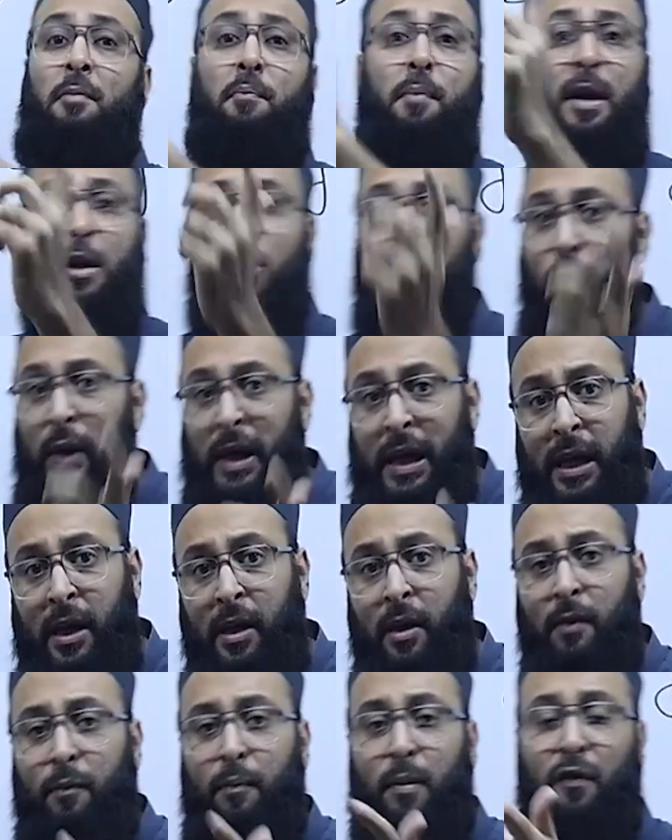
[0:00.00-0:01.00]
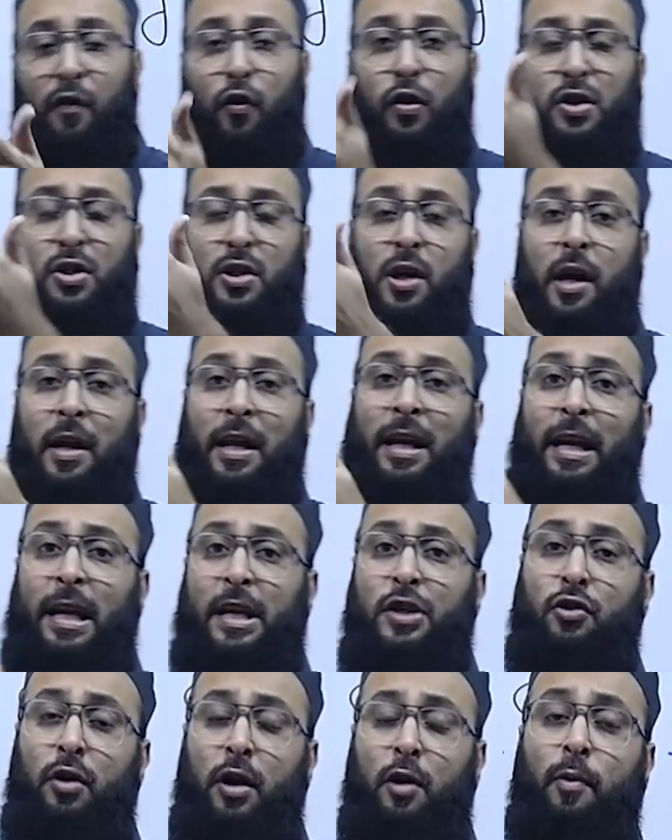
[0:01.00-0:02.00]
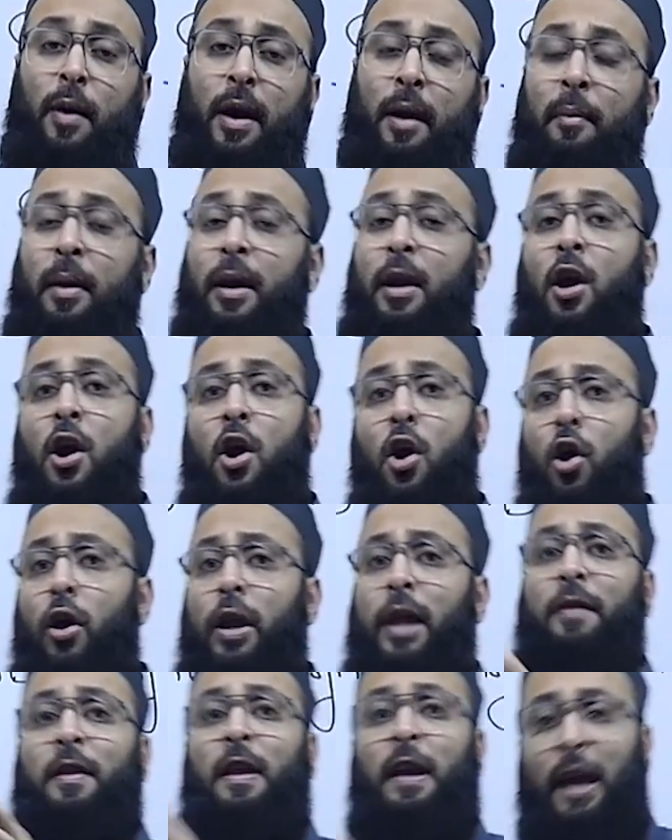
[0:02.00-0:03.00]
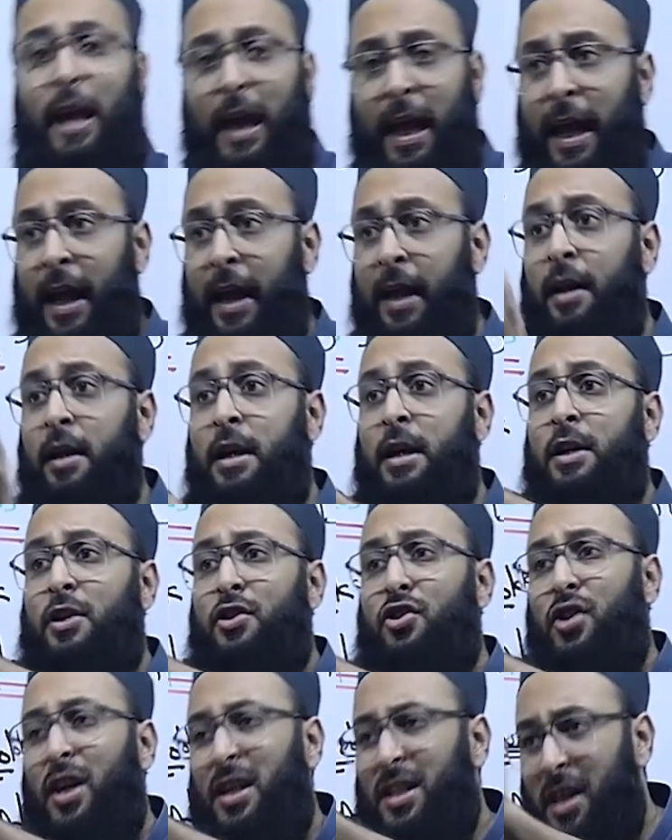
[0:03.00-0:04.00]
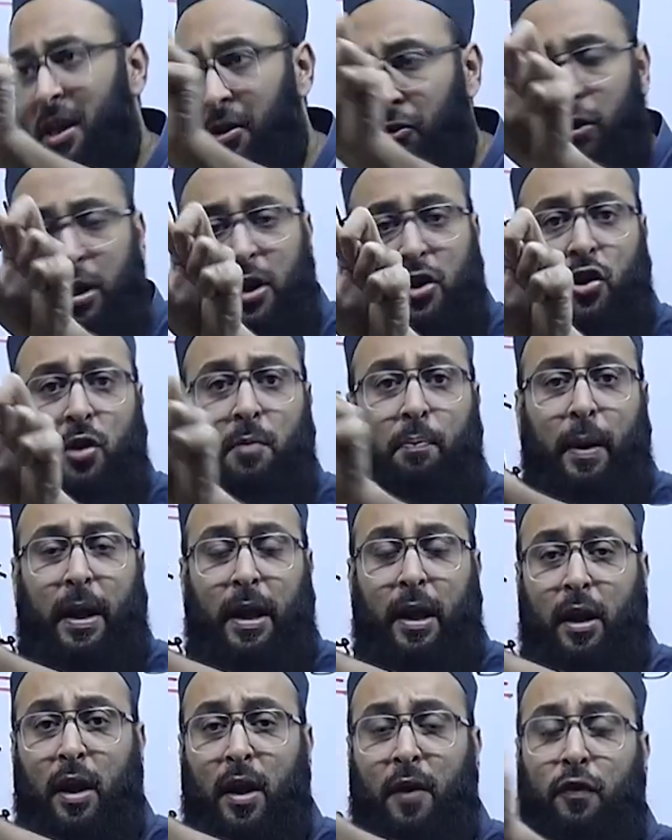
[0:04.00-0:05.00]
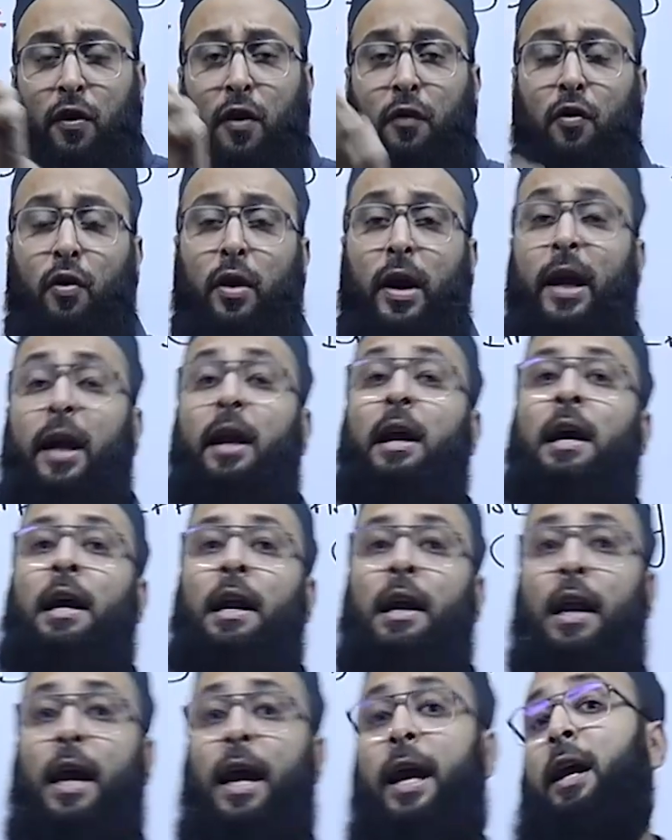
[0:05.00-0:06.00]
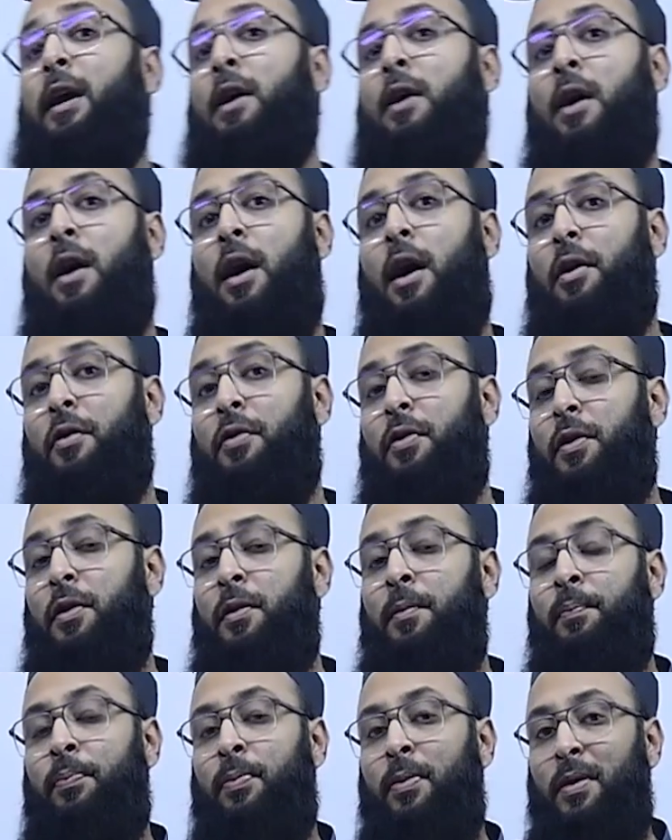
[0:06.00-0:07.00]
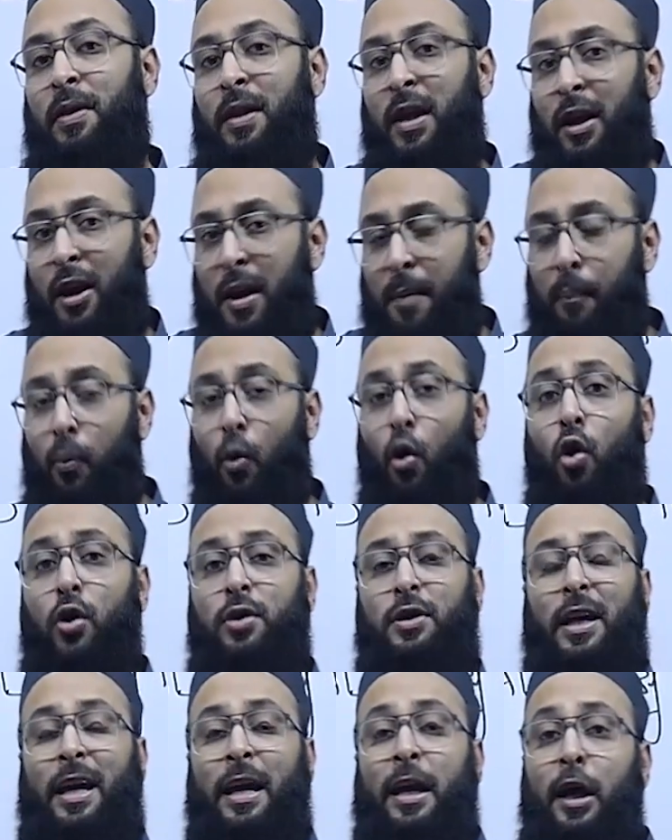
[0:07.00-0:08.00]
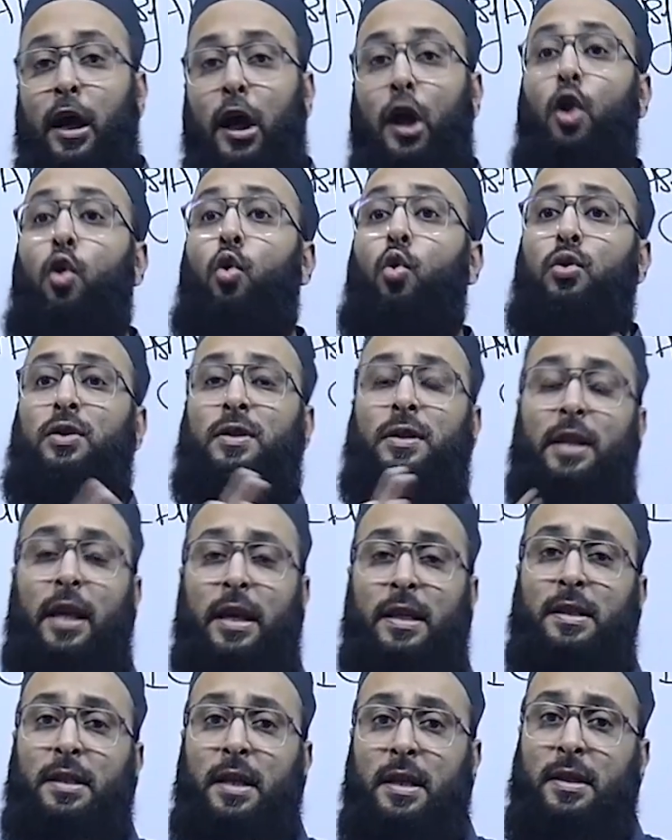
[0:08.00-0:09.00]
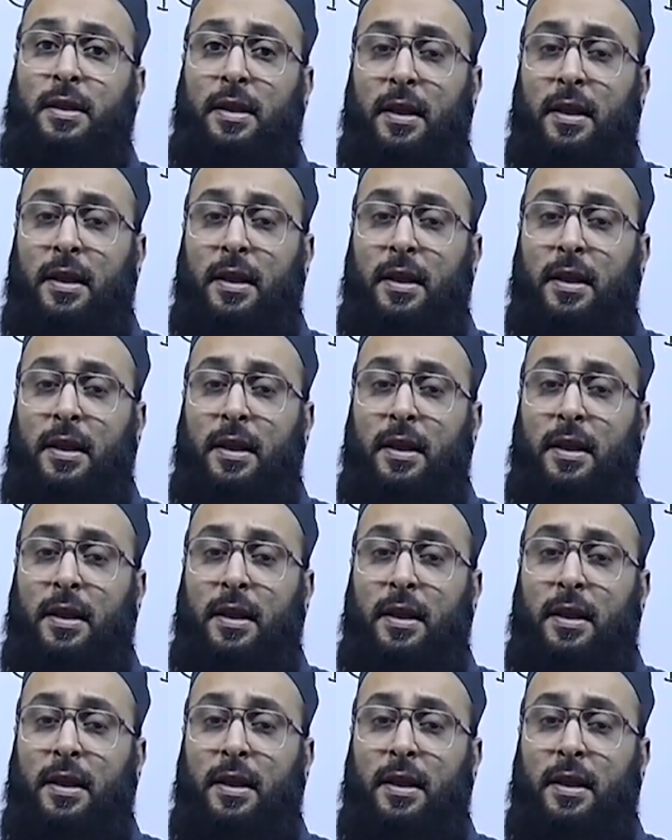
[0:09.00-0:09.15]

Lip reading: in between before starting each requirement, or at the end, just introduction paragraph you have to write like the report includes this,